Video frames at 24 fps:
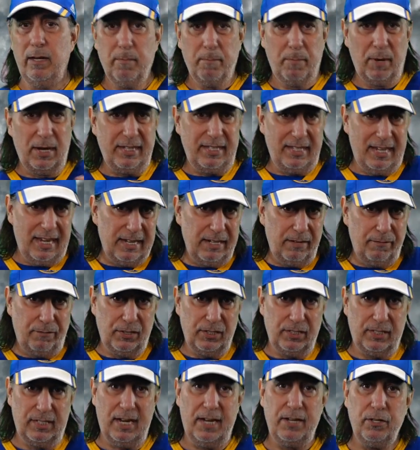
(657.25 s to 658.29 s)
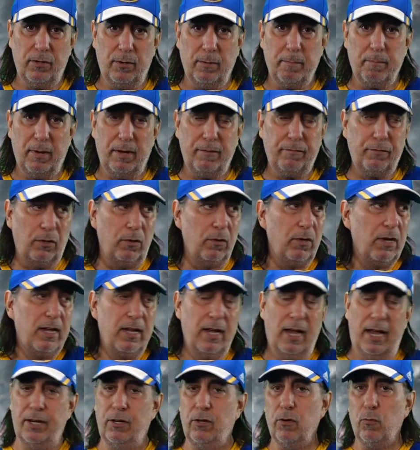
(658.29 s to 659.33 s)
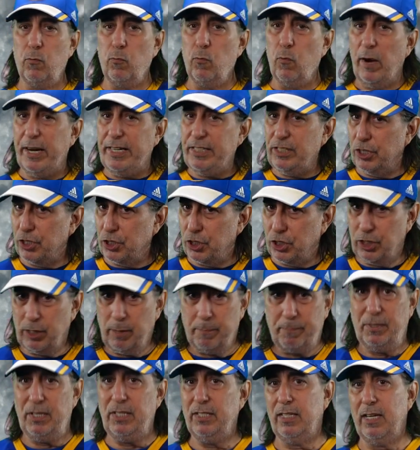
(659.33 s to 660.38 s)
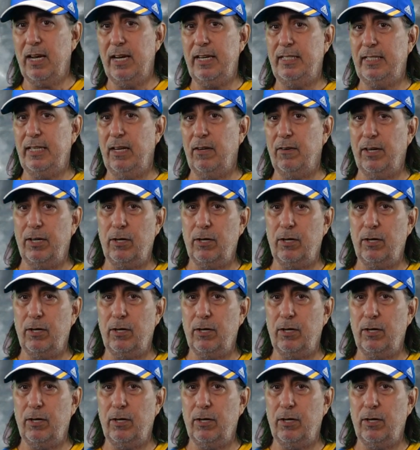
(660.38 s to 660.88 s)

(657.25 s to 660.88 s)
By the end of his tenure in Buffalo, I couldn't wait to ship these guys out.